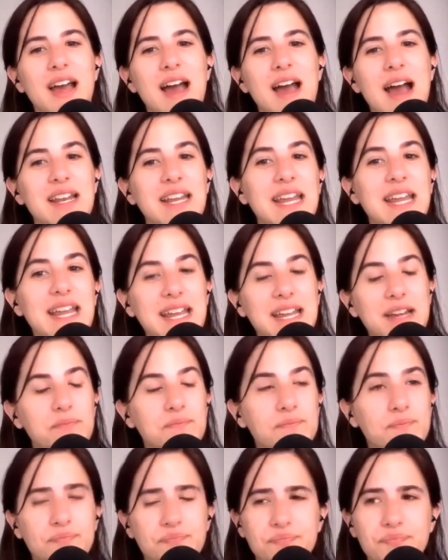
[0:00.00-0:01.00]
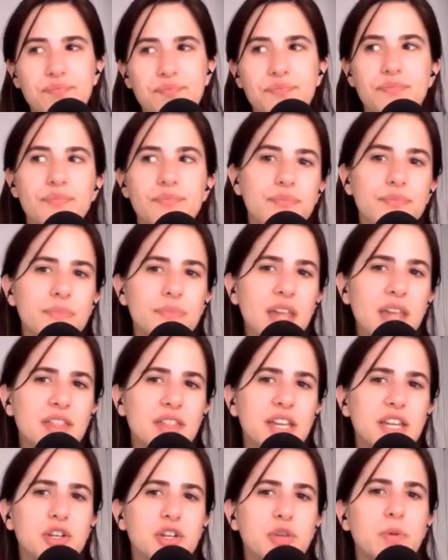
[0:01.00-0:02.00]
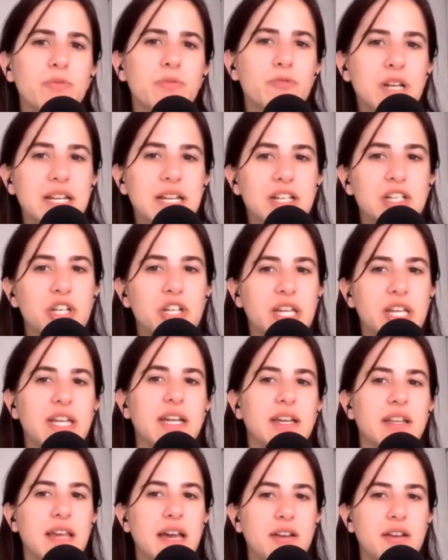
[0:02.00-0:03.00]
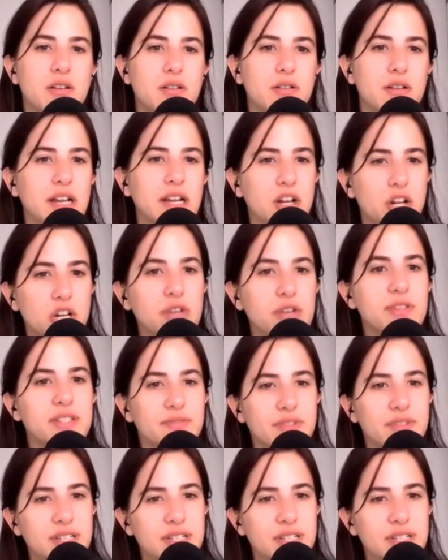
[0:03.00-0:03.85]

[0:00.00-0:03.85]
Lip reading: And here, I think, we're really looking at that inclusive